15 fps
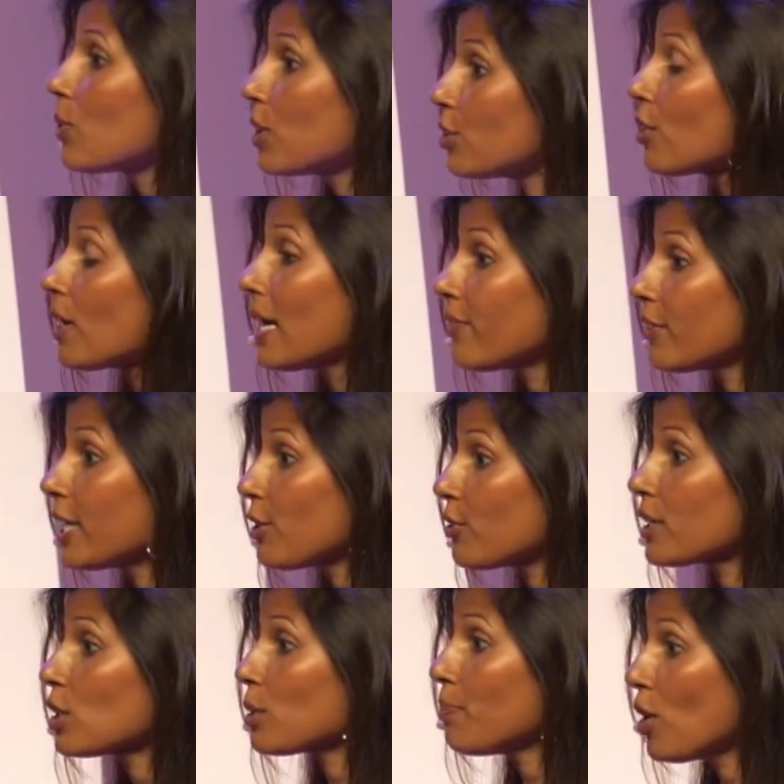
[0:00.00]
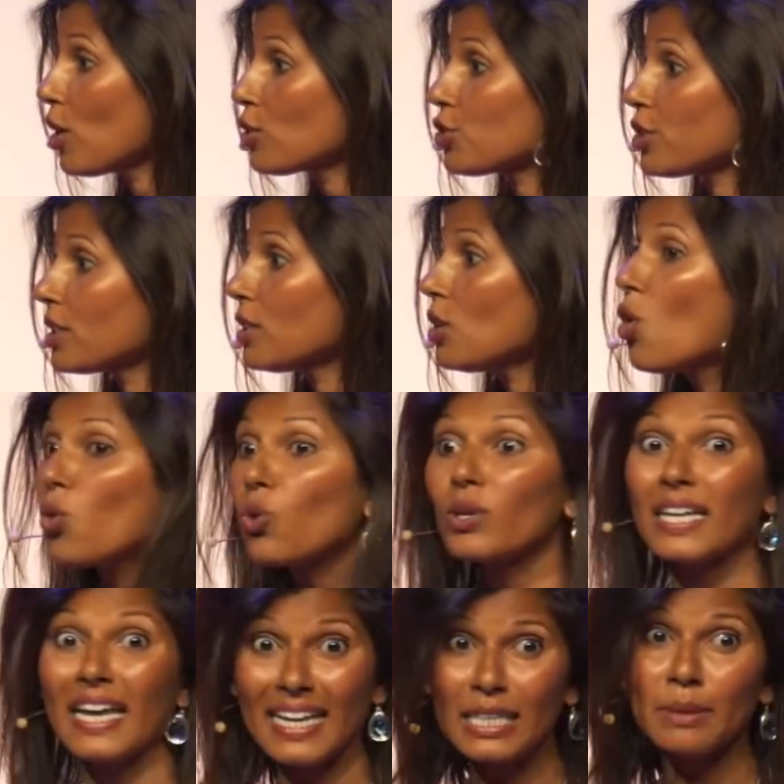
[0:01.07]
when they're hearing an apology, or
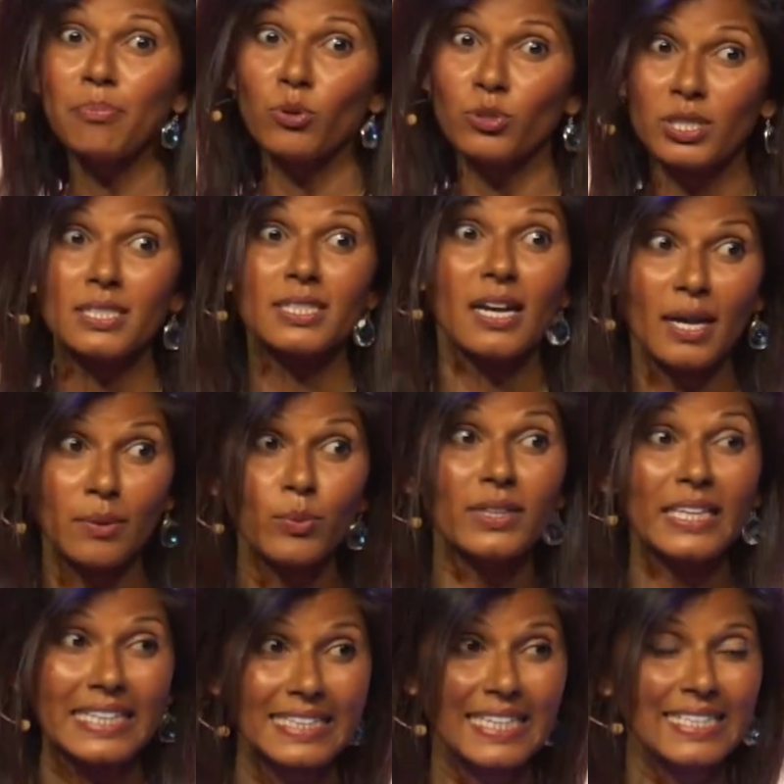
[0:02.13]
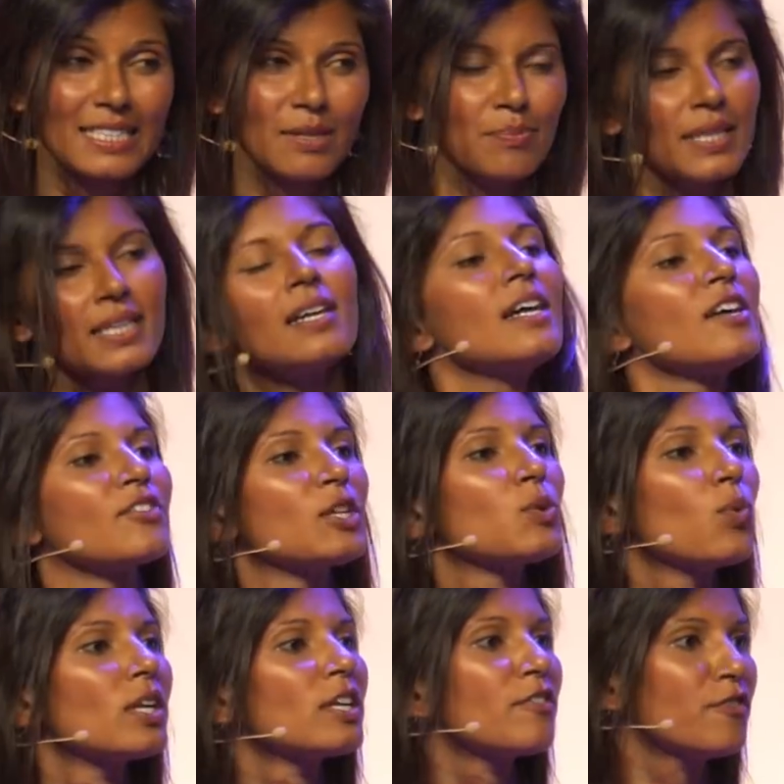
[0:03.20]
at any point in time when they say something, they
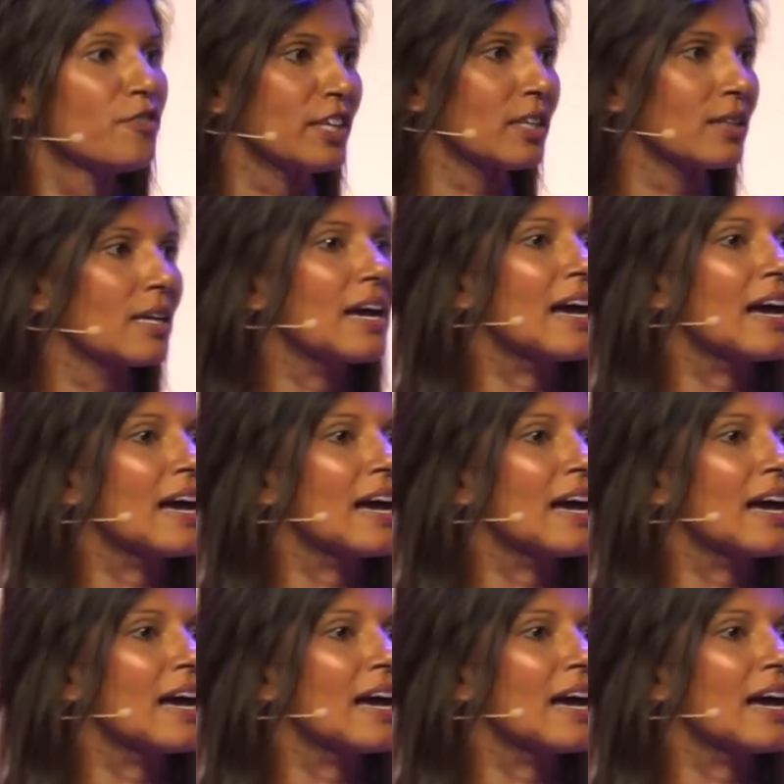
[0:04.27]
want to feel